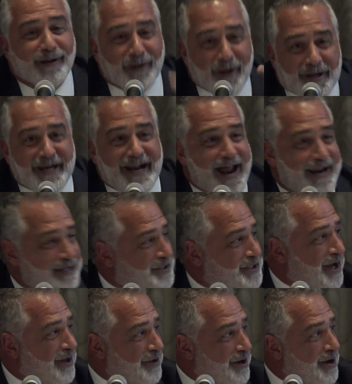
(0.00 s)
looking at
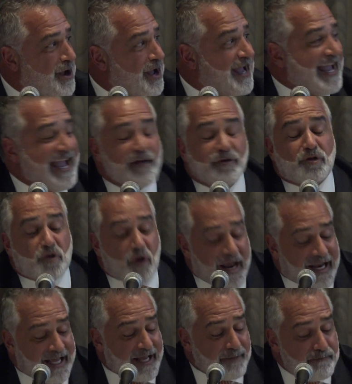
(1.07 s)
each other,
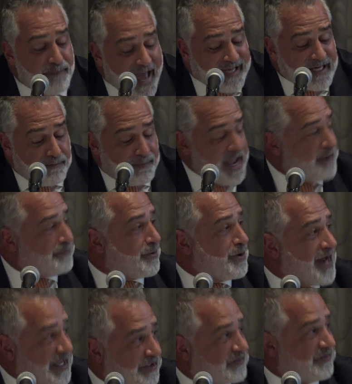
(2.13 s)
trading pen to paper
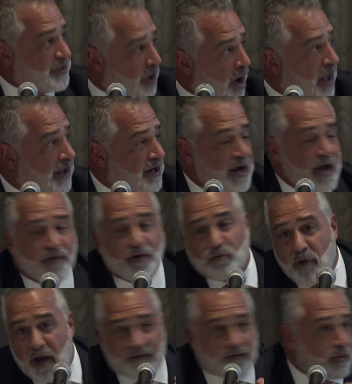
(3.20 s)
in eighths of a dollar. The
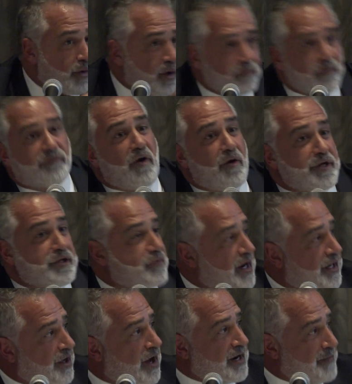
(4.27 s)
rest of the world was already
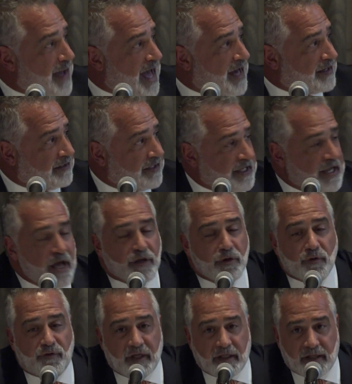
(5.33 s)
trading automatically
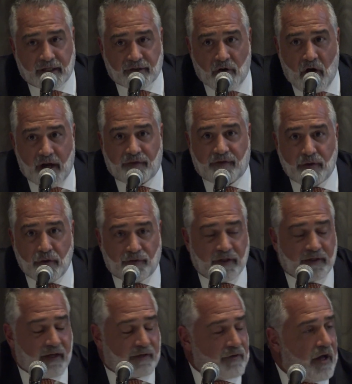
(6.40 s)
using electronics and
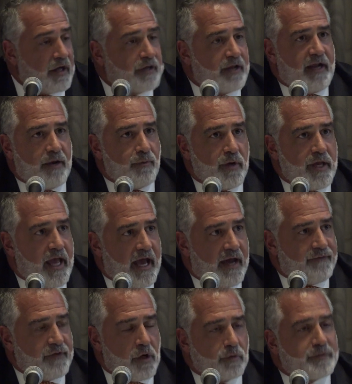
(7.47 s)
using technology. Today we
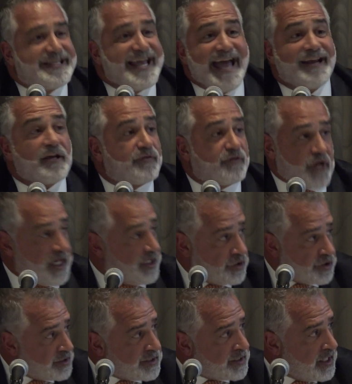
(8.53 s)
have, 10
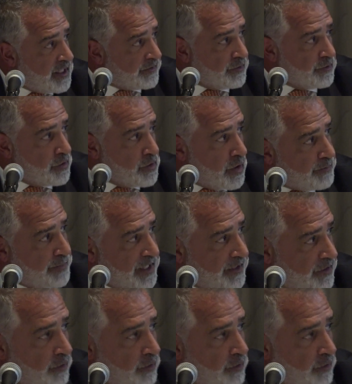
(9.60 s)
exchanges, the New York being